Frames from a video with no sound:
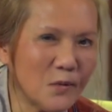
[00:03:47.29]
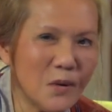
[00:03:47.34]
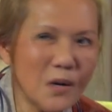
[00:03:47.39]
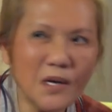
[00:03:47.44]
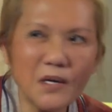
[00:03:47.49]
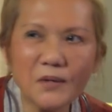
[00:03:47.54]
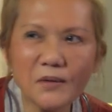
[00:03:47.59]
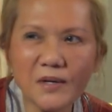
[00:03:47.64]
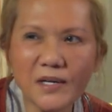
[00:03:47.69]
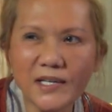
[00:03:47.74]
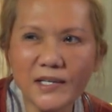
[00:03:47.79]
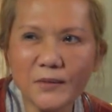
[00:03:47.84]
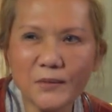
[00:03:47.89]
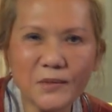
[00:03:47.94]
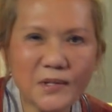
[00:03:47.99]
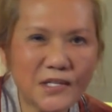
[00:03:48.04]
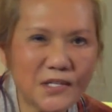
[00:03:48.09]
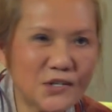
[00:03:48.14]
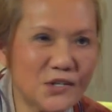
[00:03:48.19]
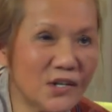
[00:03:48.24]
quarreling
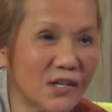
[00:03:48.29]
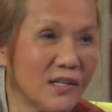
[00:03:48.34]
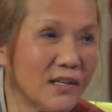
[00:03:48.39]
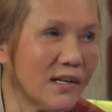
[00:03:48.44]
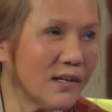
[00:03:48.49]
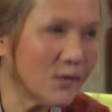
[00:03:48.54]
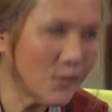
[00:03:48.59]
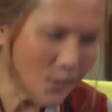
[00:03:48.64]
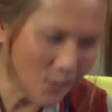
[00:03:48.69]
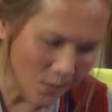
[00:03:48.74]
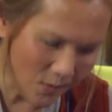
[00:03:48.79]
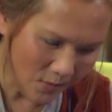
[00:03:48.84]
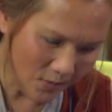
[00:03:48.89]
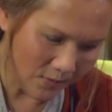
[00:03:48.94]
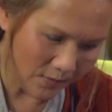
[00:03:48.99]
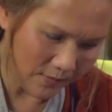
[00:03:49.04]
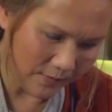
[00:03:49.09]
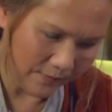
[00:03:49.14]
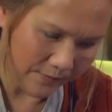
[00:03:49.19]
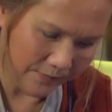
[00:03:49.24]
with each other at
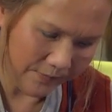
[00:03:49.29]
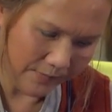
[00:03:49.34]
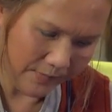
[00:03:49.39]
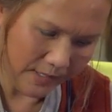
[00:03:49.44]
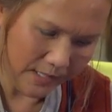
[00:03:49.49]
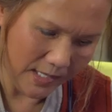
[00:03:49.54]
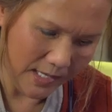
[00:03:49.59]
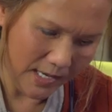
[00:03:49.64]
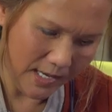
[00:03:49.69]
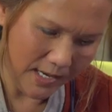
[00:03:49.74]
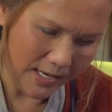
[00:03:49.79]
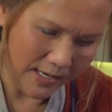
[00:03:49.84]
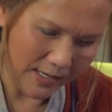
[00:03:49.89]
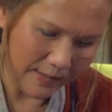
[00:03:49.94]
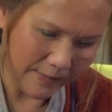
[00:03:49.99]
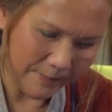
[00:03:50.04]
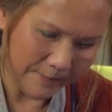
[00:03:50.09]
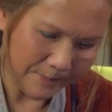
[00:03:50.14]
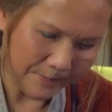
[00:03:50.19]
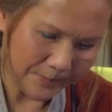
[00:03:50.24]
all. Yeah.